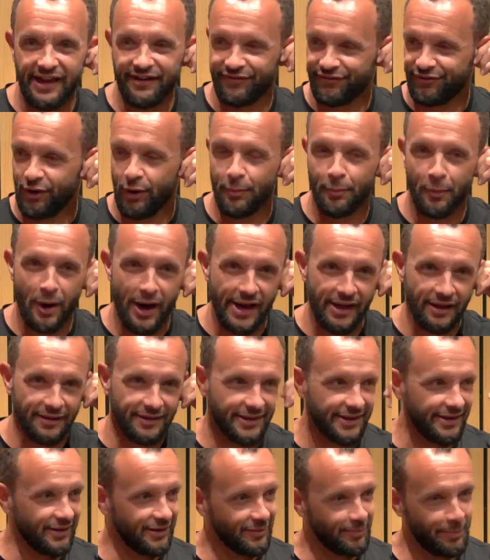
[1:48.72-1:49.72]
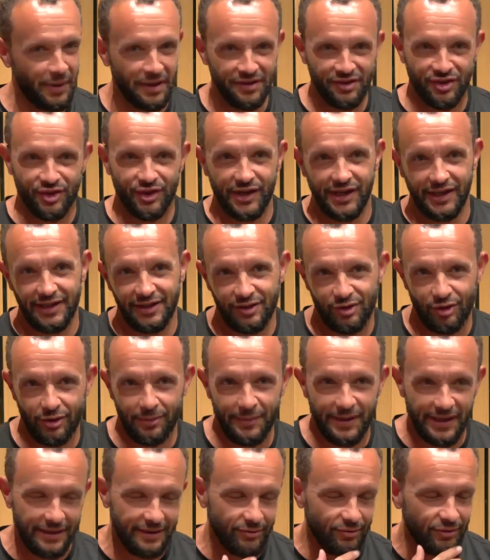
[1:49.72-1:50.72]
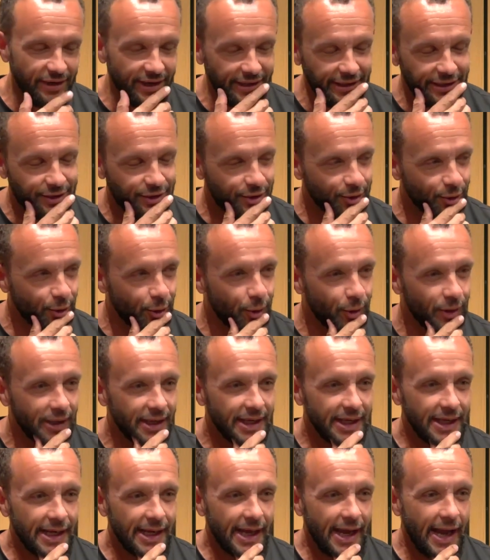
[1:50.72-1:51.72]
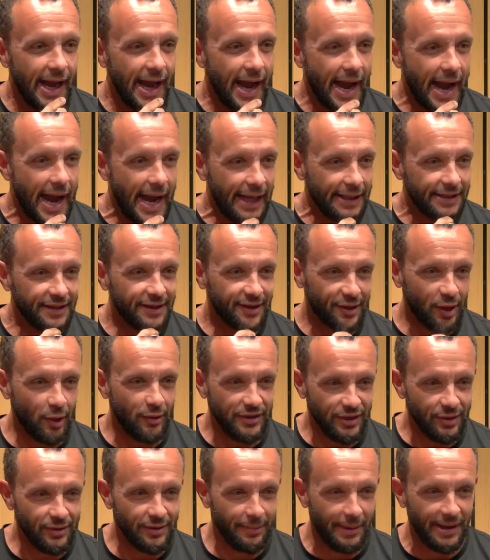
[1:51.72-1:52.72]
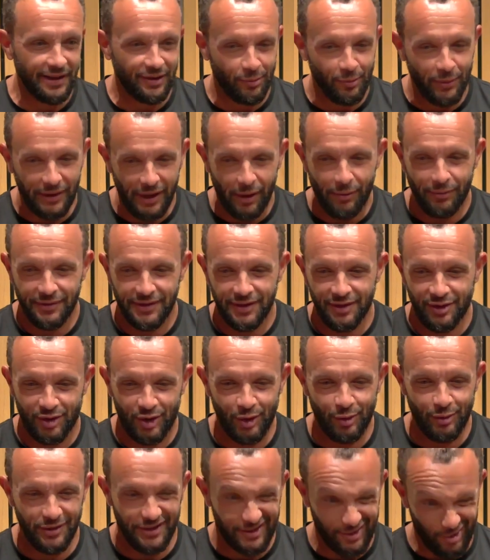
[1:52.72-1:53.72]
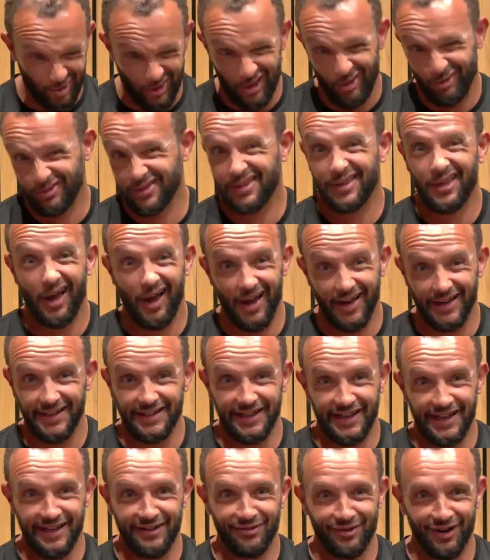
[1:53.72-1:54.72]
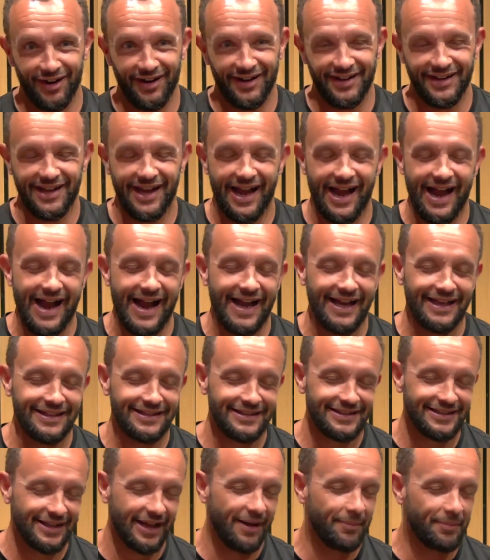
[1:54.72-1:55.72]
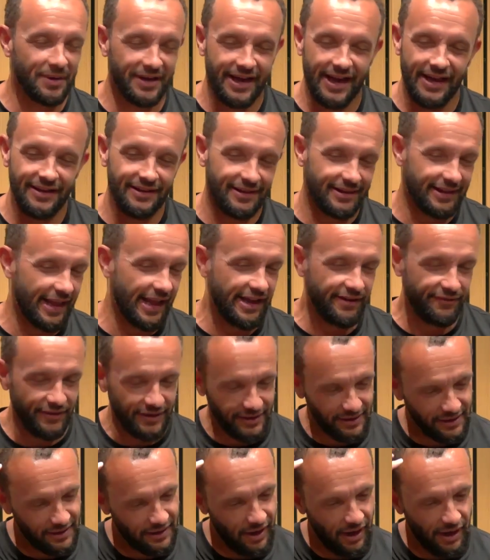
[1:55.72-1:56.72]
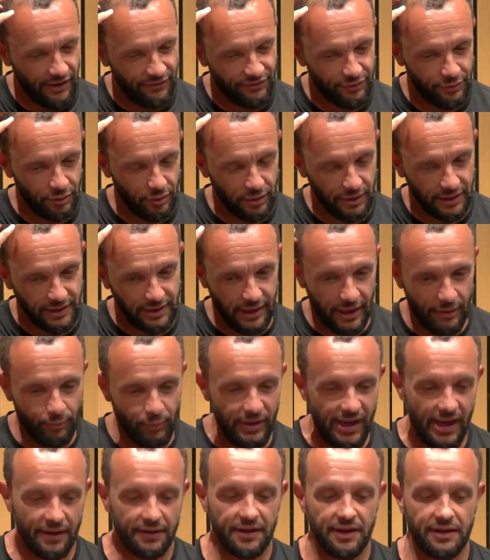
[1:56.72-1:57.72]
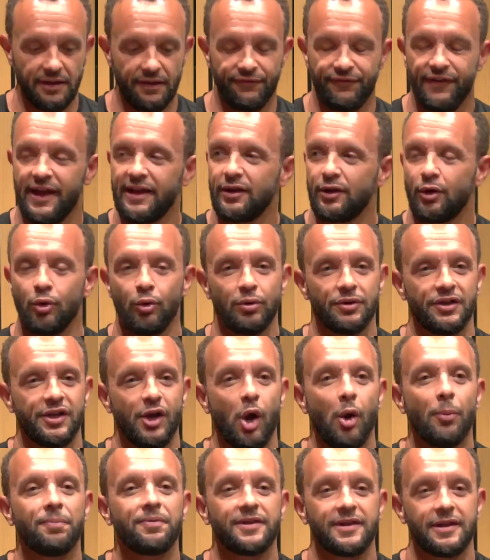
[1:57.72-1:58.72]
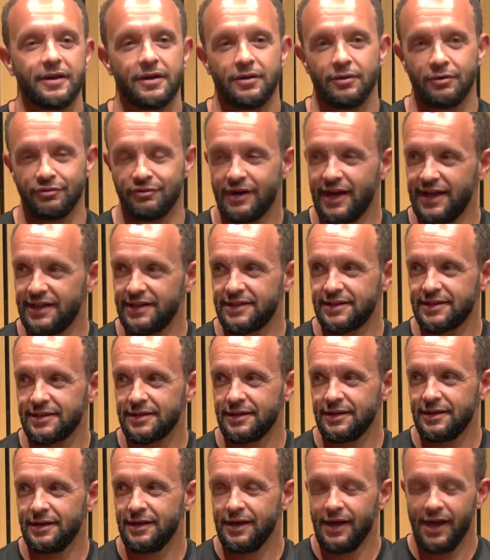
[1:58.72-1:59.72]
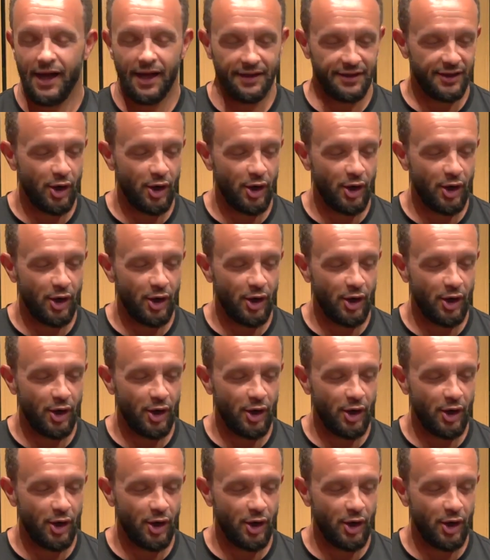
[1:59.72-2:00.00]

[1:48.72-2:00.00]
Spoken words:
from Wales, little munchkin, do you know what I mean? Really short. And so you can imagine when I was in junior school, I was tiny, right? And up against David and Goliath and all this. And we had this event called the obstacle race. And the